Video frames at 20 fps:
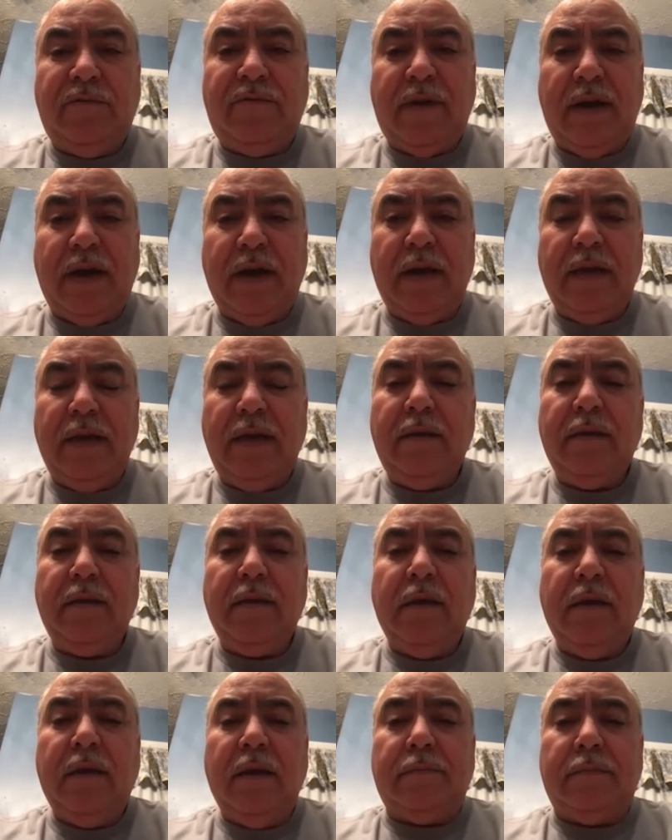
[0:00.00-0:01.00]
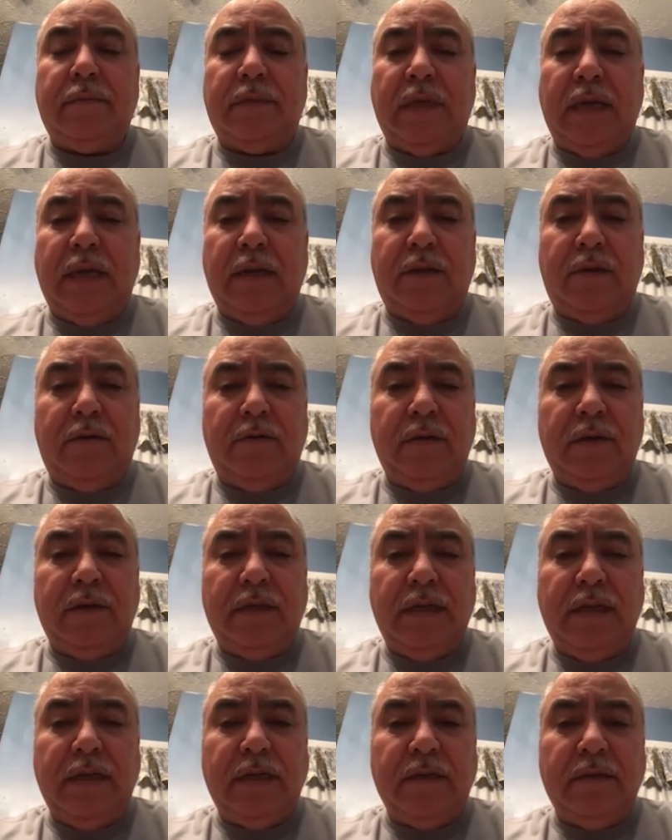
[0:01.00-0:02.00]
filing send it through the
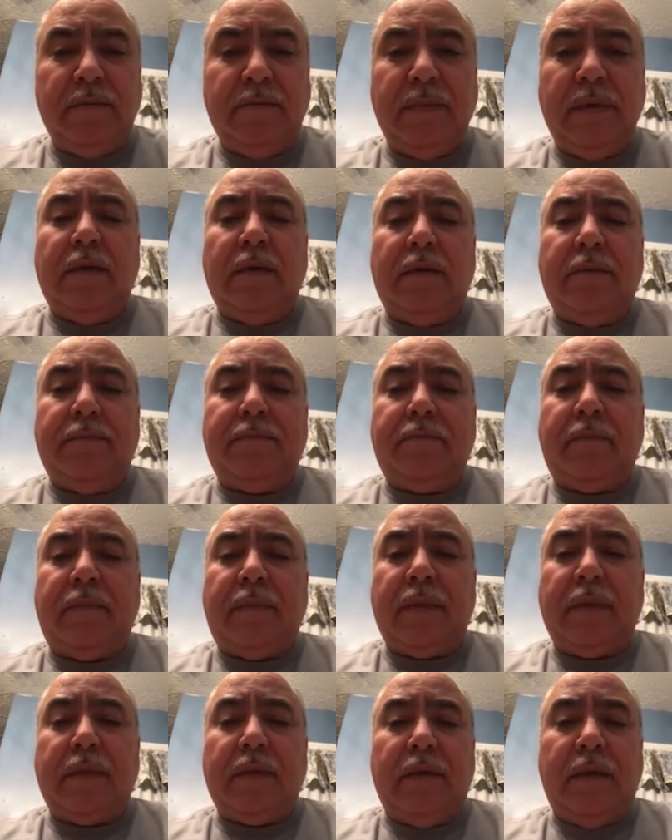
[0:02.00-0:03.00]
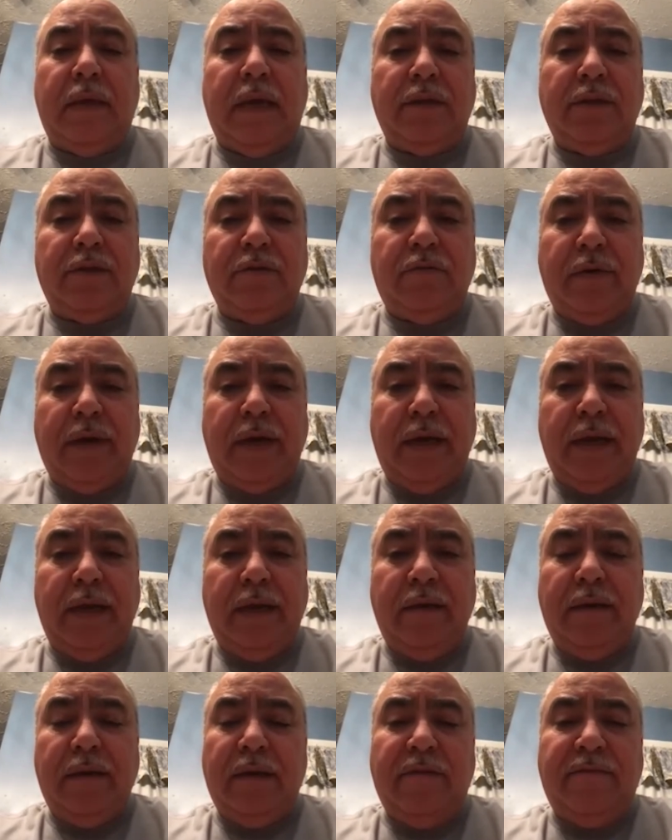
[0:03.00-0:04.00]
system, get your
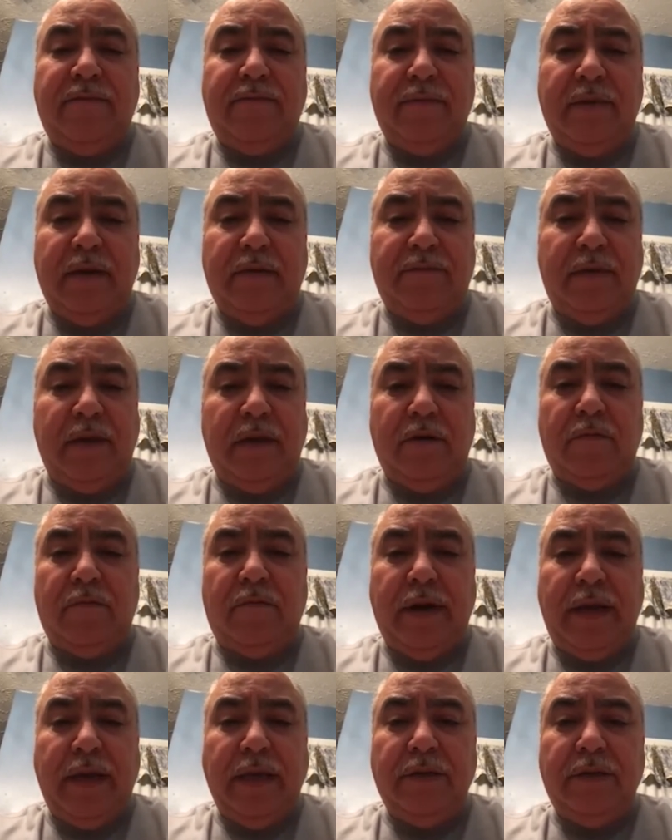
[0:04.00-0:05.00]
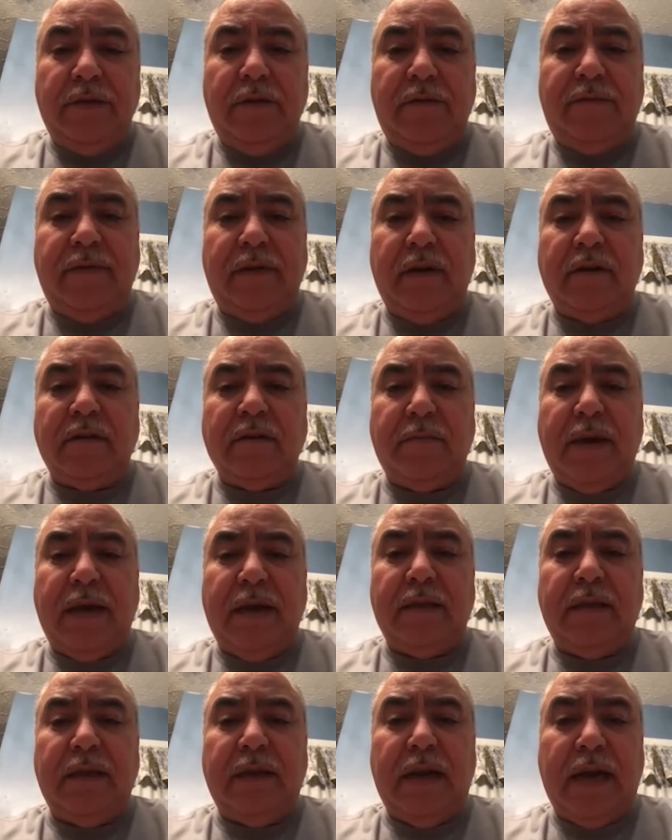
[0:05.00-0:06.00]
rating. If if they don't rate you, if it comes
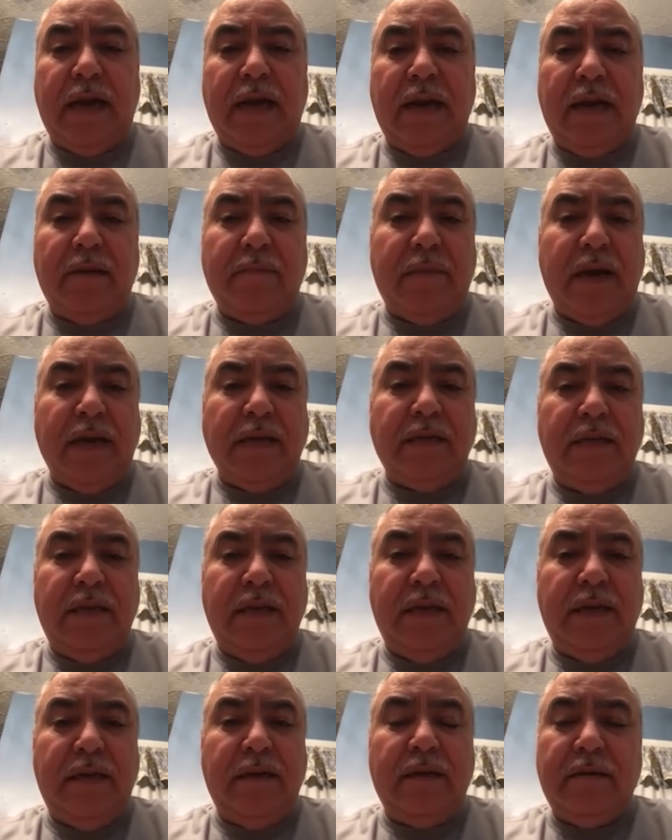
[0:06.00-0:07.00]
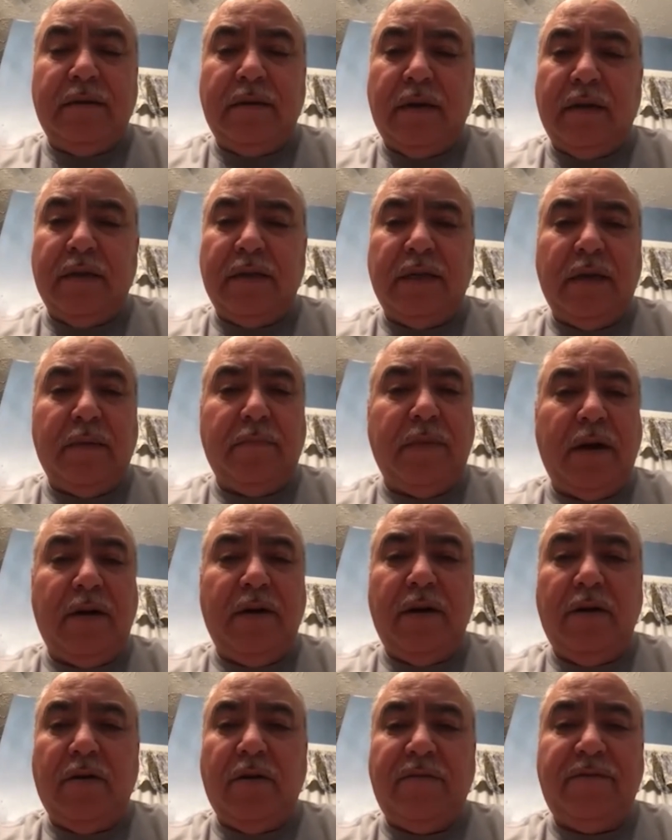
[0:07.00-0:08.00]
back denied like mine did, contact
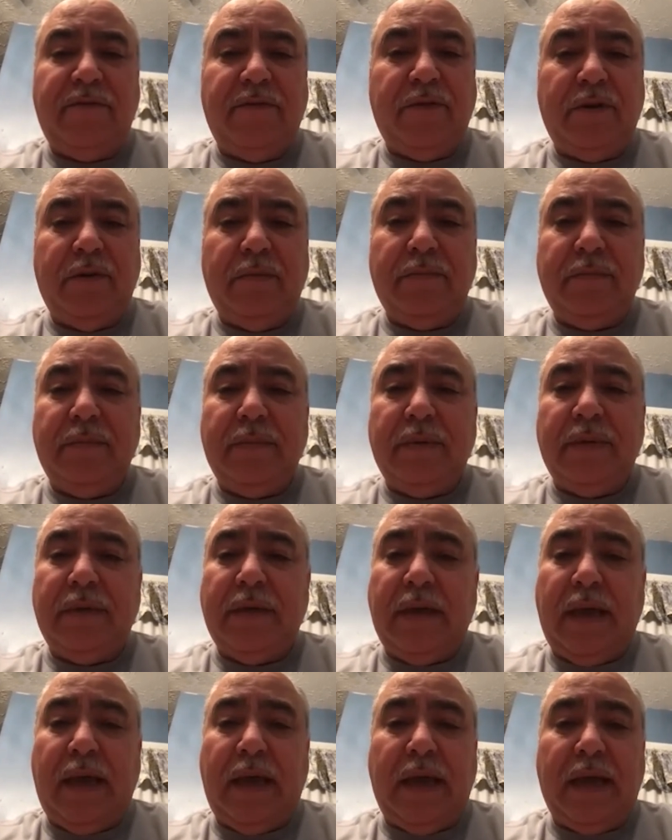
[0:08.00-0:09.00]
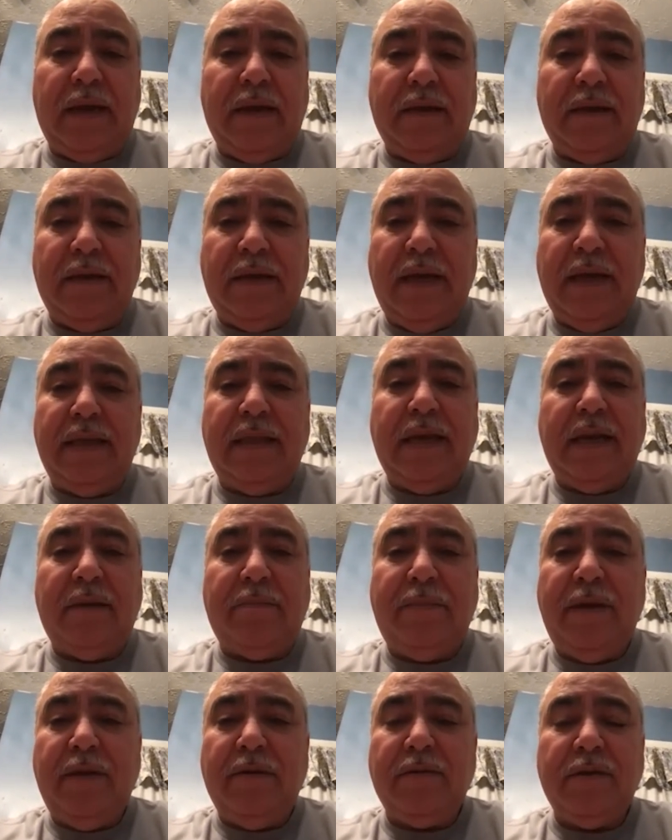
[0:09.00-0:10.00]
Berry Law Firm and get that
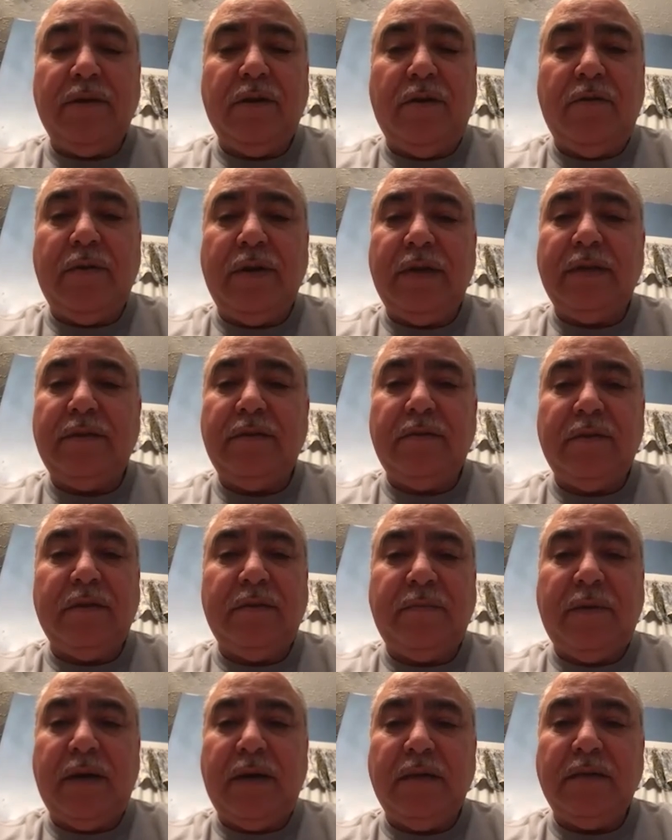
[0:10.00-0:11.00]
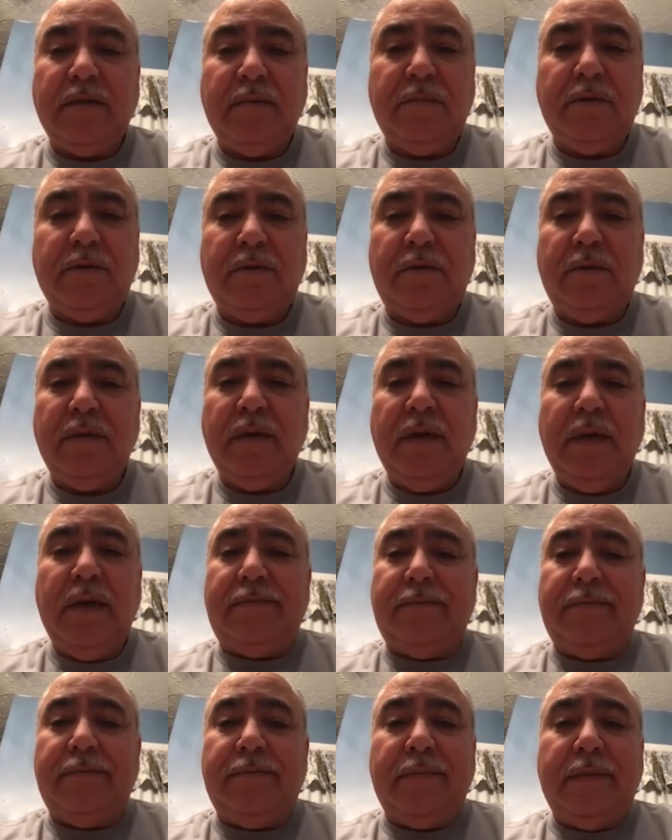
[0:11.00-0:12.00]
appeals going as soon as possible.
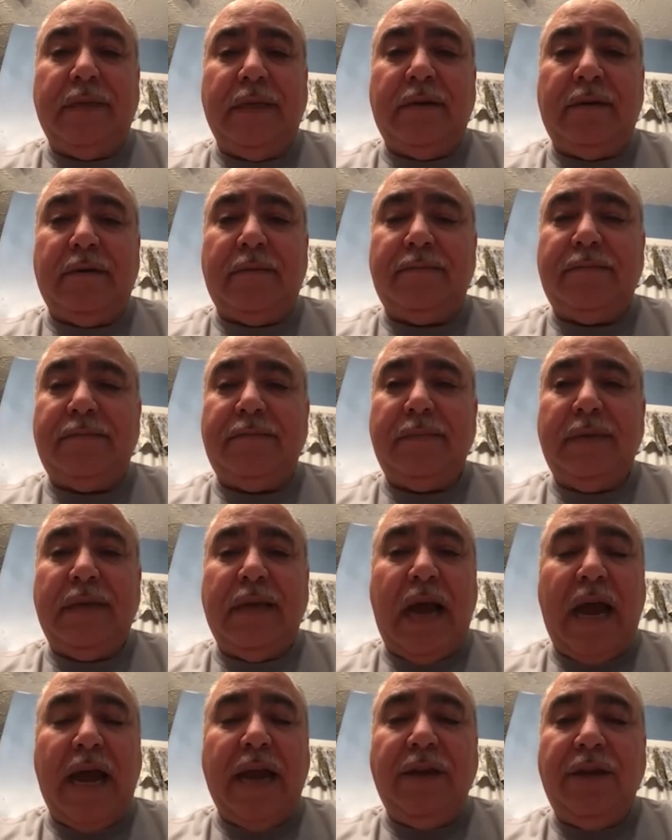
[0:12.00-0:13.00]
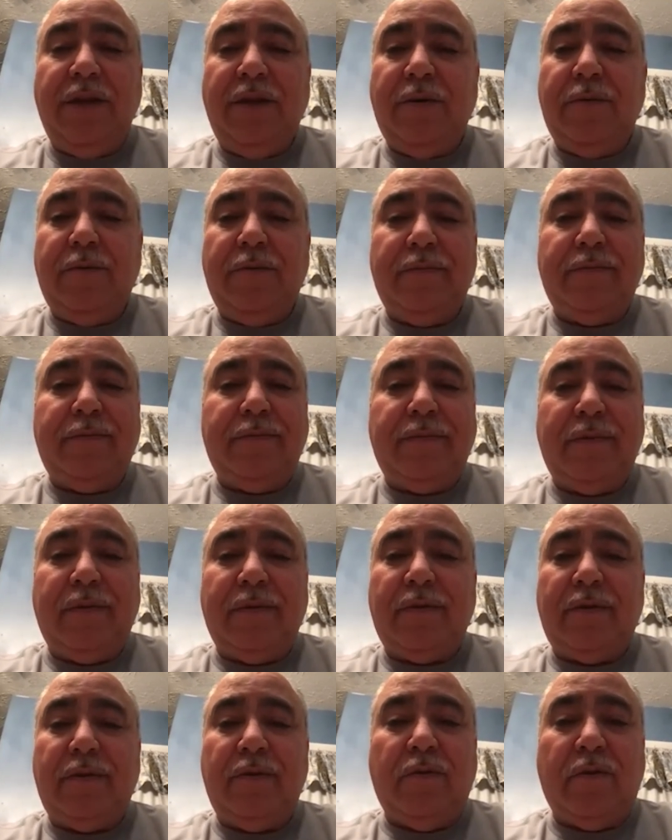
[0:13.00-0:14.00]
They'll guide you
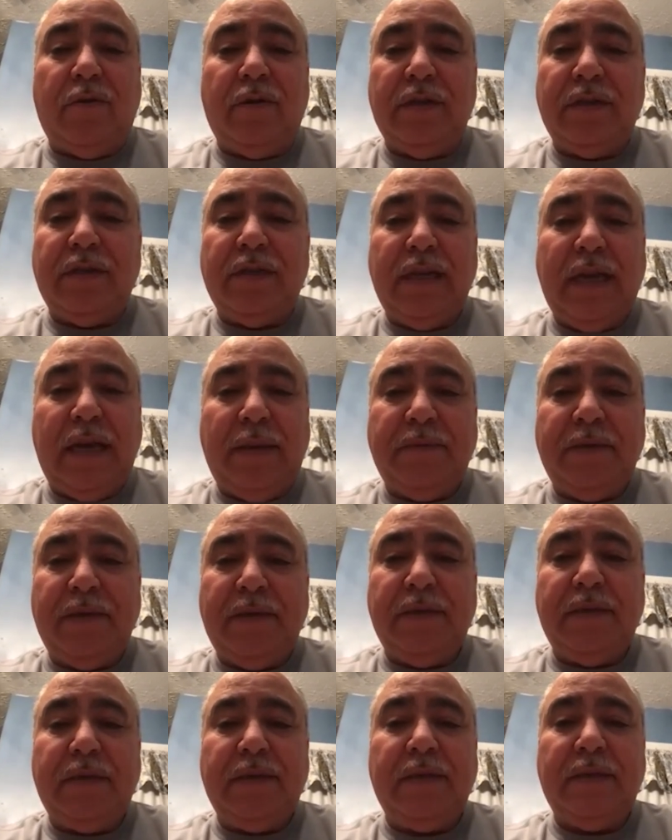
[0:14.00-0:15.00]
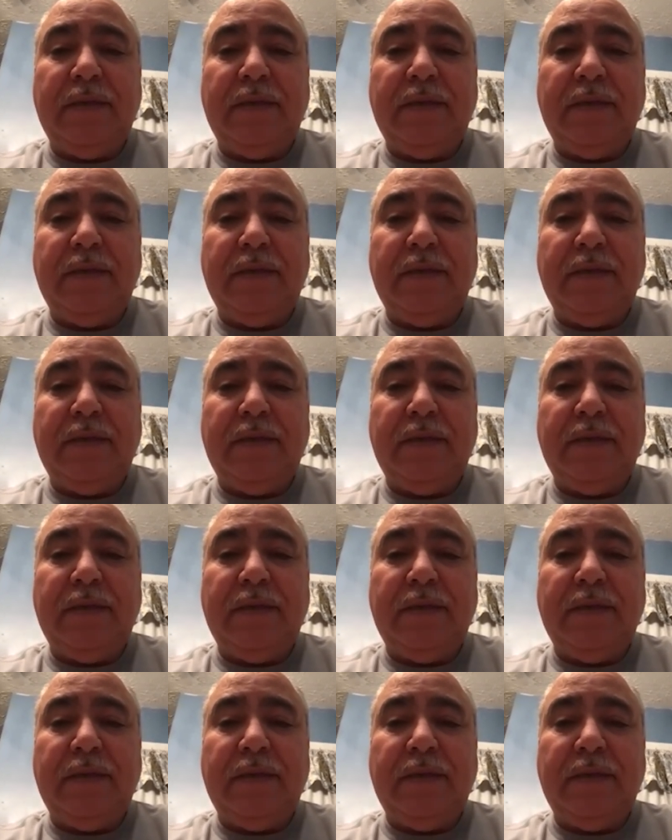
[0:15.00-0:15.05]
through all the steps